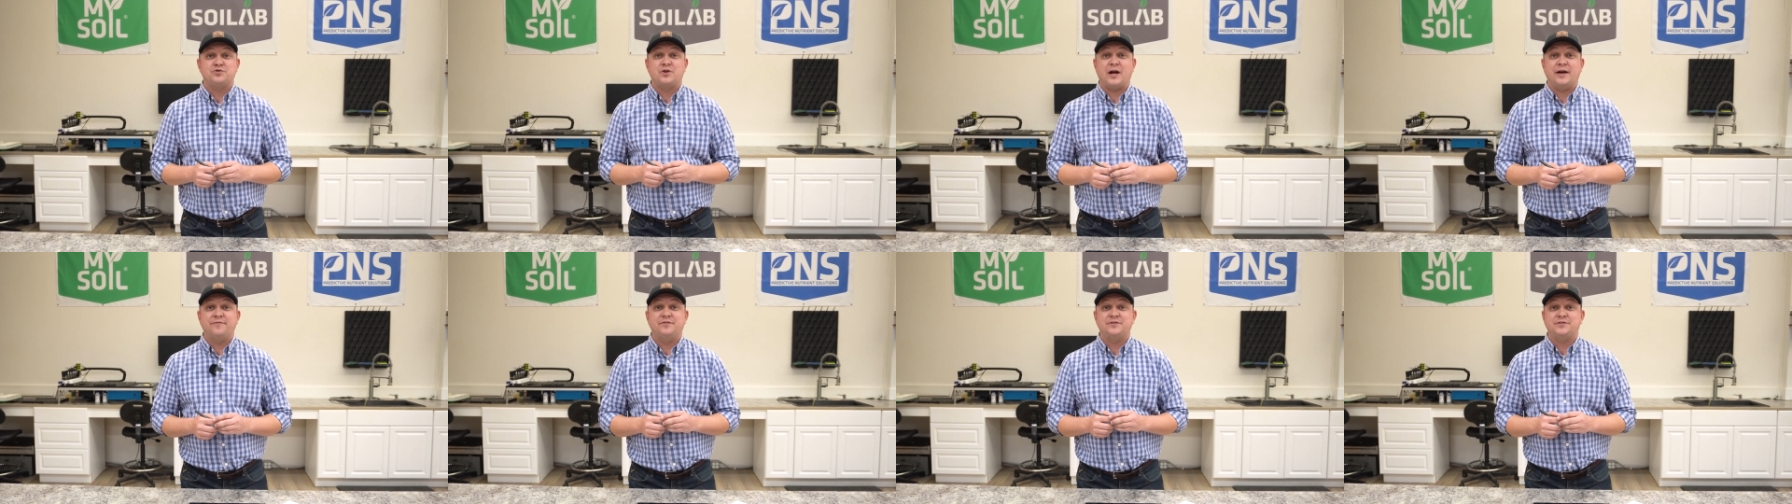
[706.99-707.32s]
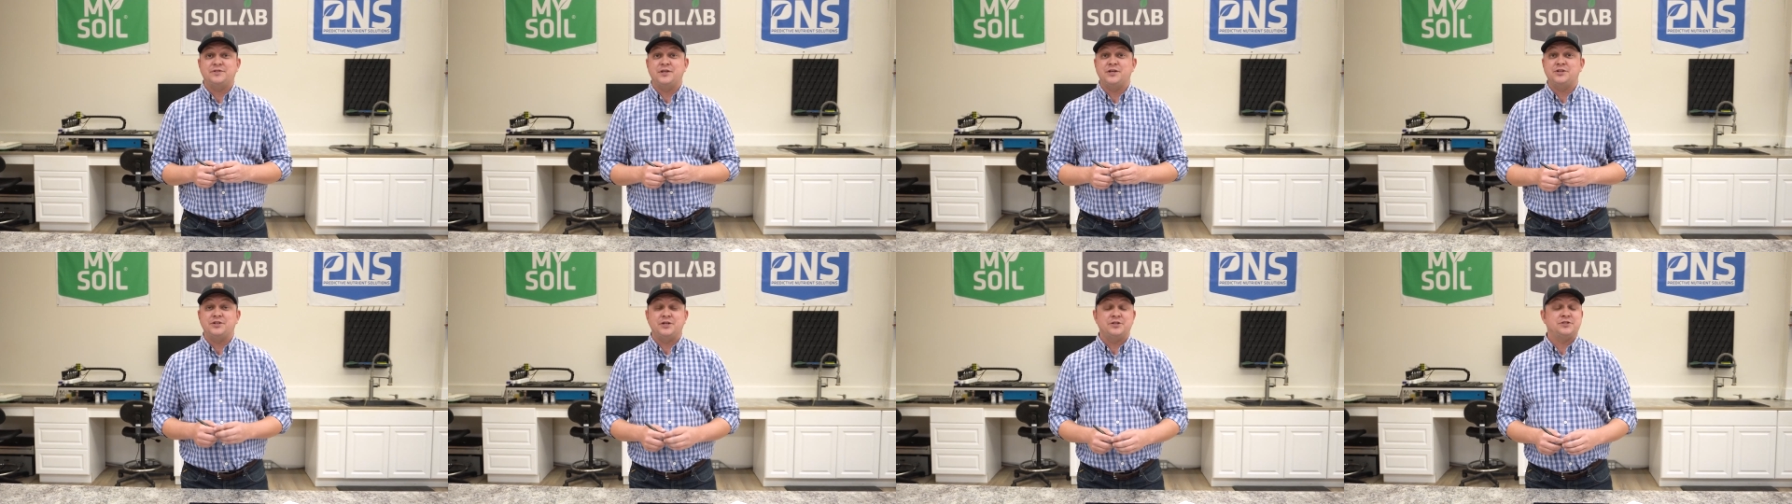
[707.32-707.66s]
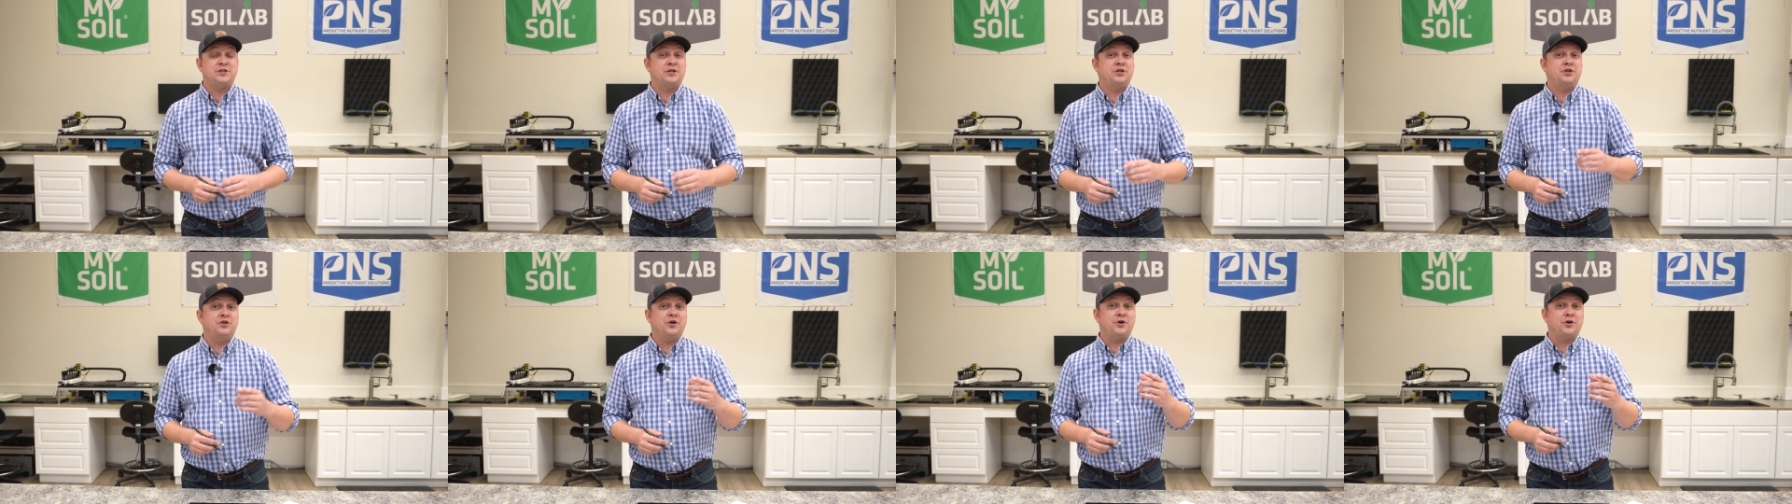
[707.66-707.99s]
drive decisions
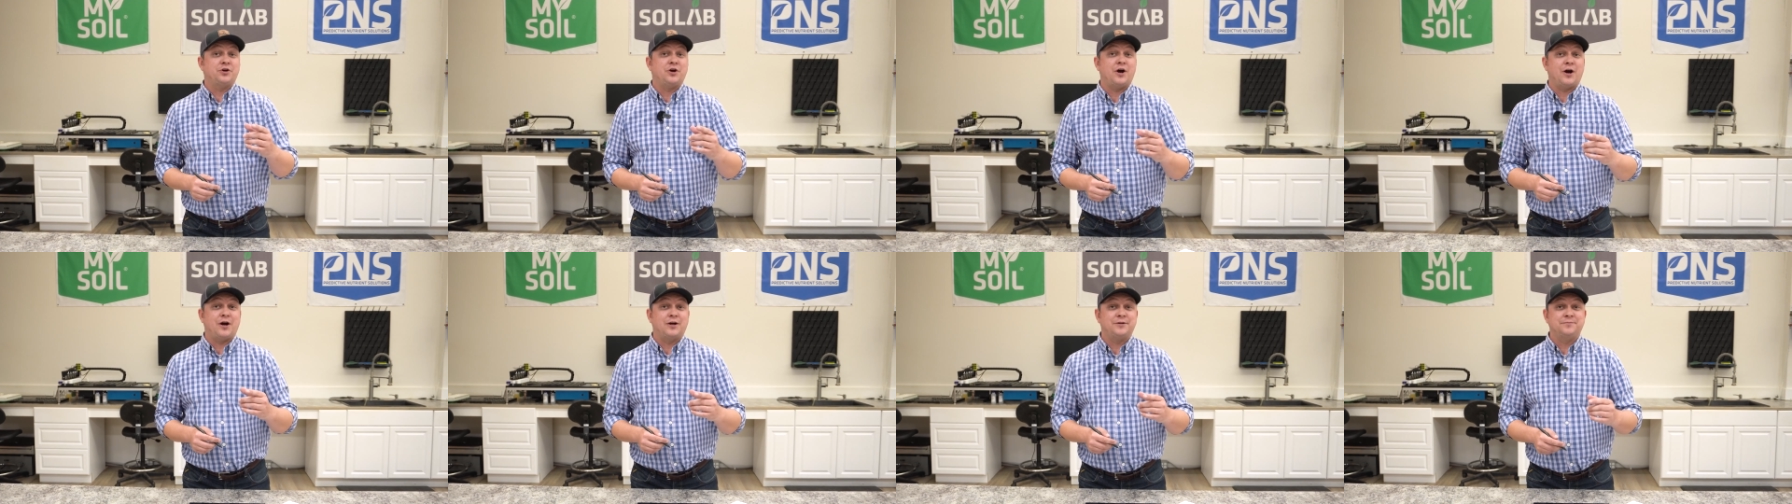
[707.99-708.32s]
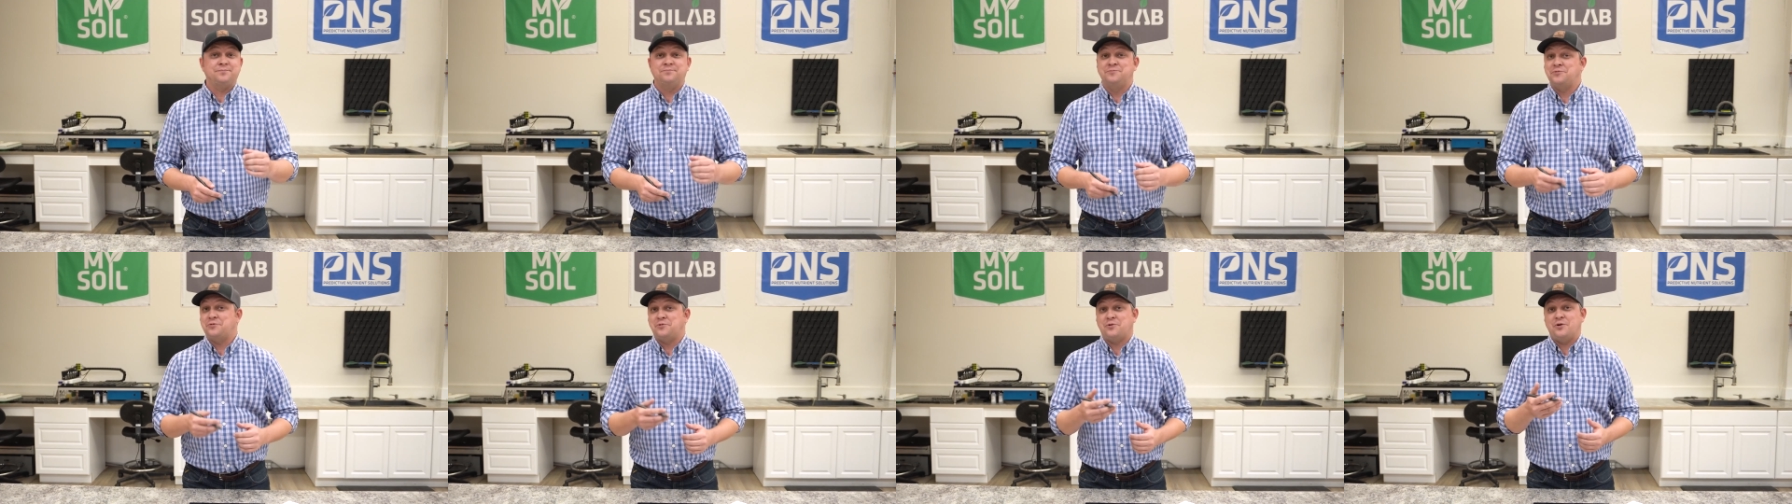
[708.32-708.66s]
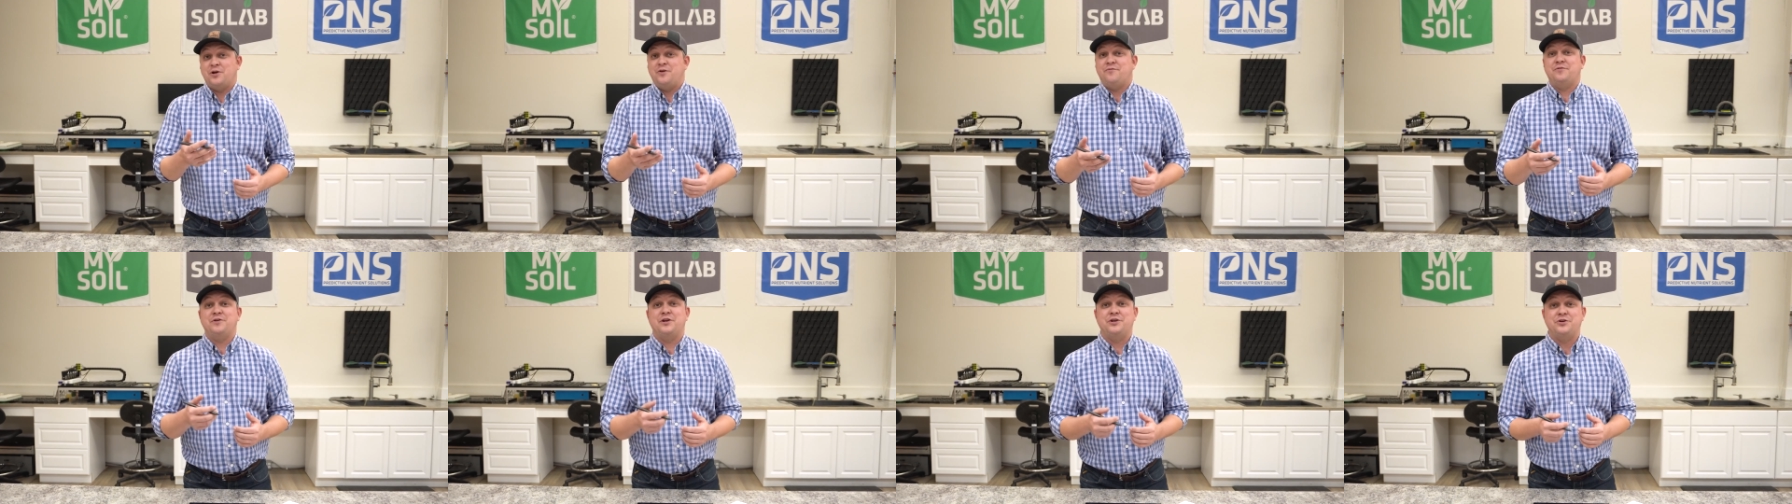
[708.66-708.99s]
in your garden or
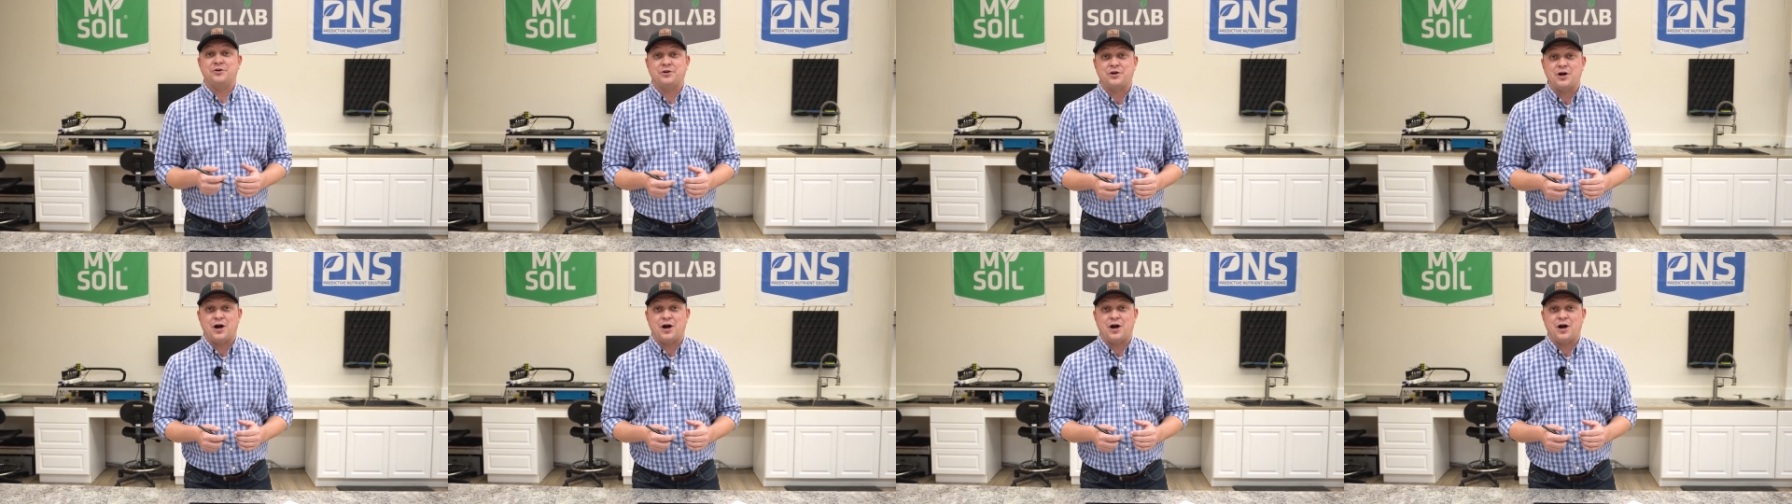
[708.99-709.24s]
even in your